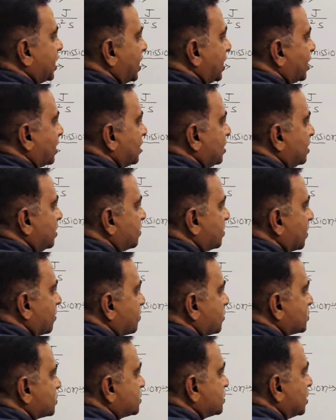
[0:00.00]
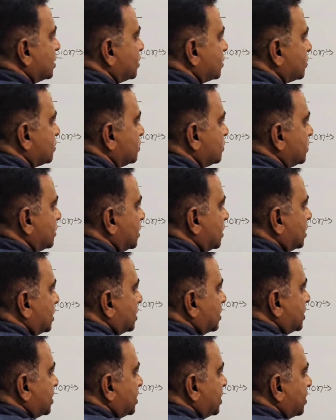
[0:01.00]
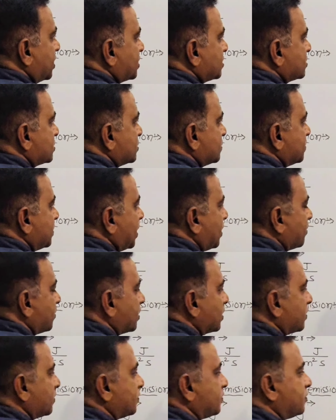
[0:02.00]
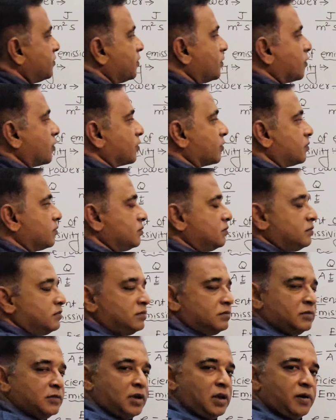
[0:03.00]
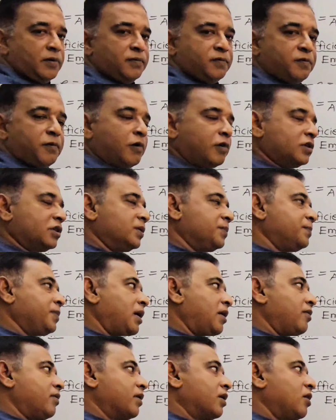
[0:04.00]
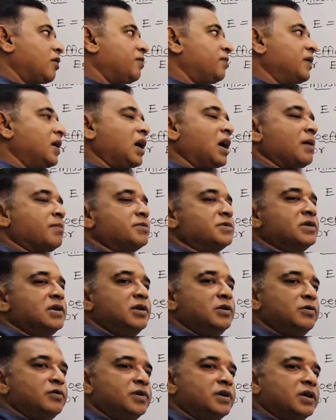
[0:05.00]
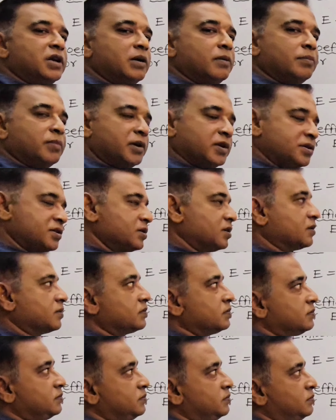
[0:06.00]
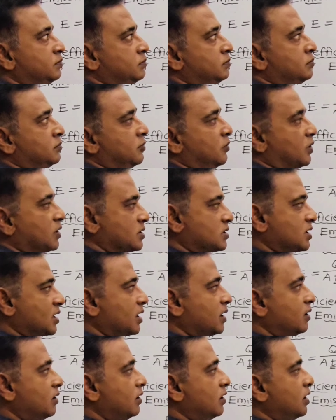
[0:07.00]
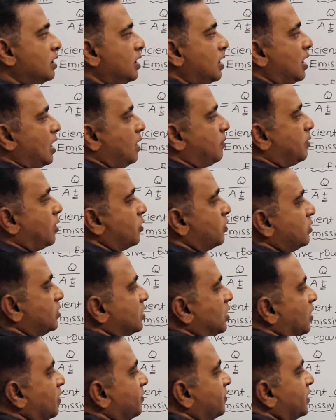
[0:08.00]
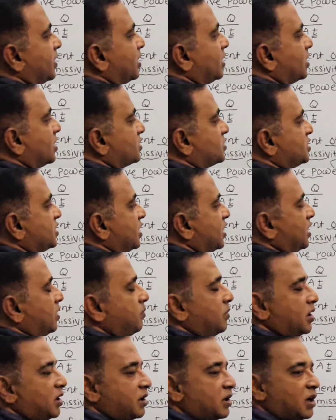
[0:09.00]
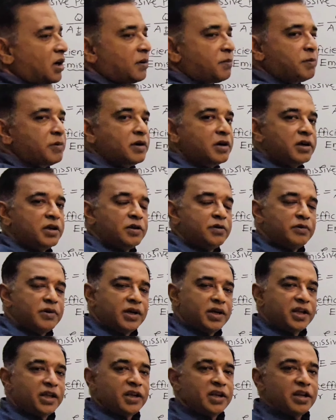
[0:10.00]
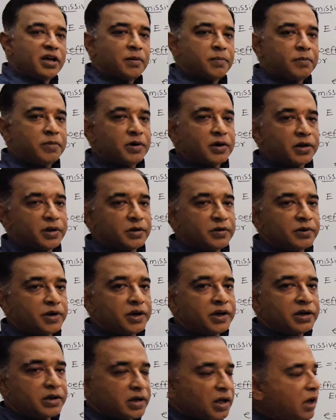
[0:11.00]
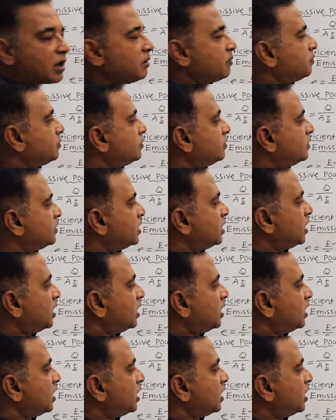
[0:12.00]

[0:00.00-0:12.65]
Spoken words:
directly proportional to T raised to power 4. Fourth power of absolute temperature. Once again, amount of energy emitted per unit area per unit time